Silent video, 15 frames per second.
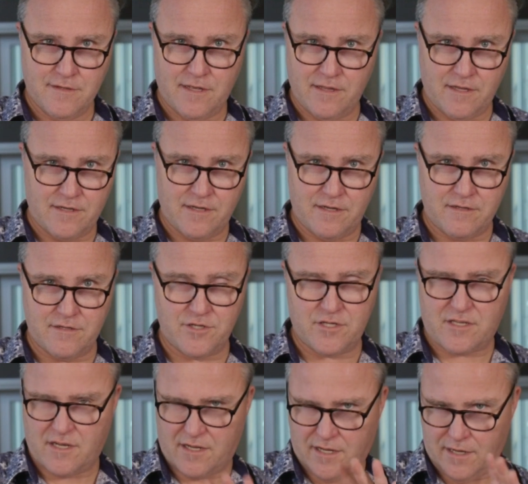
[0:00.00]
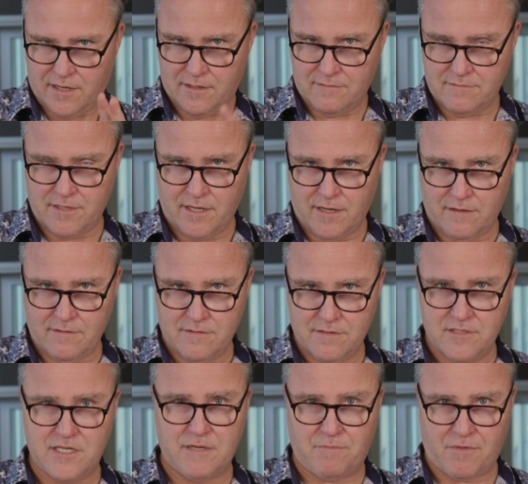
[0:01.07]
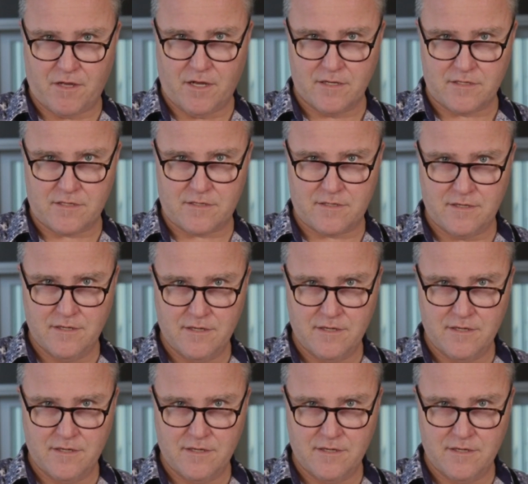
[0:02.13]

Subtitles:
And then just to kind of, deep thoughts